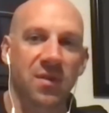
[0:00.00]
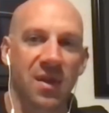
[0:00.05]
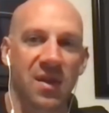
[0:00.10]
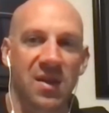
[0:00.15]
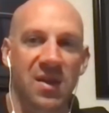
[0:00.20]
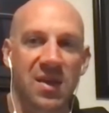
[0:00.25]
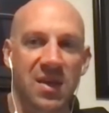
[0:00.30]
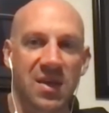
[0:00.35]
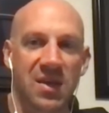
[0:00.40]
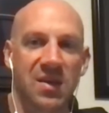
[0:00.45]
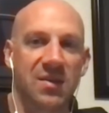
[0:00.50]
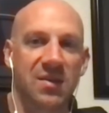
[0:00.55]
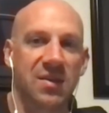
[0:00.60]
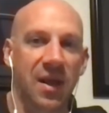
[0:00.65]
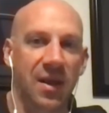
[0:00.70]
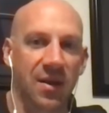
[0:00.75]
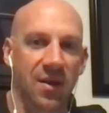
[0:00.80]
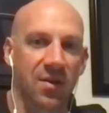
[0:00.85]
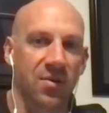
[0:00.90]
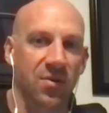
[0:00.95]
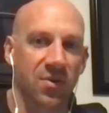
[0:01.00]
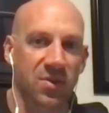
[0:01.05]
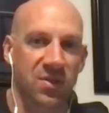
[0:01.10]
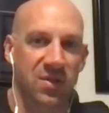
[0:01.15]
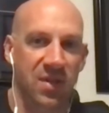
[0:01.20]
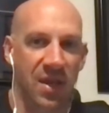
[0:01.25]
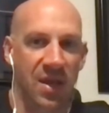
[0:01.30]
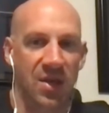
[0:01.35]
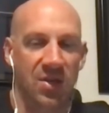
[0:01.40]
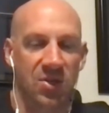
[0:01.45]
like key technical
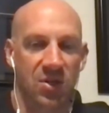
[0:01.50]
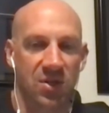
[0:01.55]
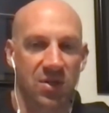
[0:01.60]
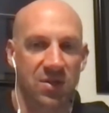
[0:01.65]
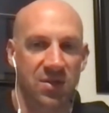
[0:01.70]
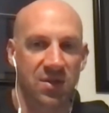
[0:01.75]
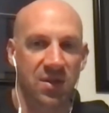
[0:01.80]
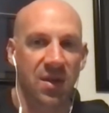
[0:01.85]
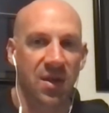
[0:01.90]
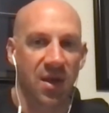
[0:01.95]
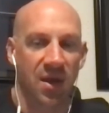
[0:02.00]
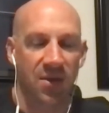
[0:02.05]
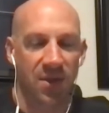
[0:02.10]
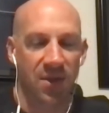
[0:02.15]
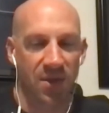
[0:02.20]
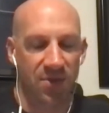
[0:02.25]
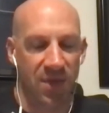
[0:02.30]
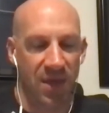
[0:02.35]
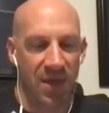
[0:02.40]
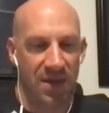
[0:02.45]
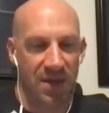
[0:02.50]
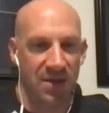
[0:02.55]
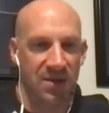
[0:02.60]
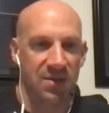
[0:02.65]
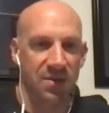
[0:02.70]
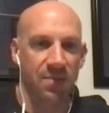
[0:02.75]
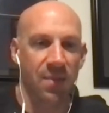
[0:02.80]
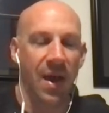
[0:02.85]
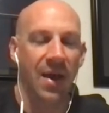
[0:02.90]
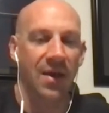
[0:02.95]
stages that they need
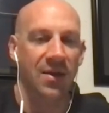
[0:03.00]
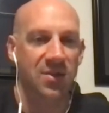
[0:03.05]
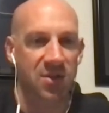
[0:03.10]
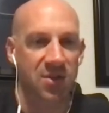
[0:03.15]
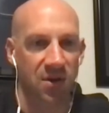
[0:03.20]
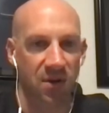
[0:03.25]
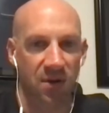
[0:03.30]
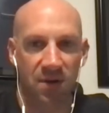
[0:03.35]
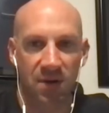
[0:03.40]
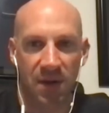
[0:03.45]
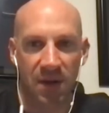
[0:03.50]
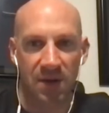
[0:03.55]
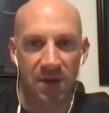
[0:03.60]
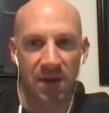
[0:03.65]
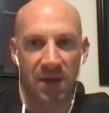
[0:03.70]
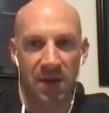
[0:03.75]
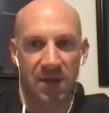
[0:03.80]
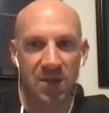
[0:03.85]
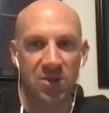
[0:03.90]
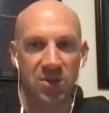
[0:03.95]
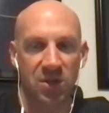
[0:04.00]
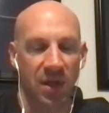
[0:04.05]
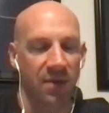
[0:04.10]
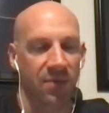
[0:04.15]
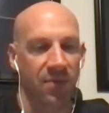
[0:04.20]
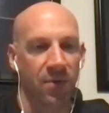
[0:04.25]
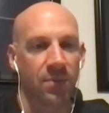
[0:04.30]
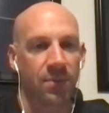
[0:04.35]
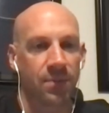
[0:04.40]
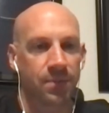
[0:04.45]
to master at each
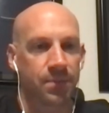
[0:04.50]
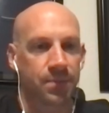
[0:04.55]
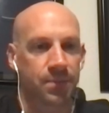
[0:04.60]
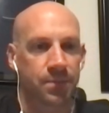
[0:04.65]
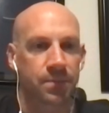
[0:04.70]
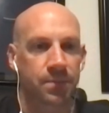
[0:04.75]
level?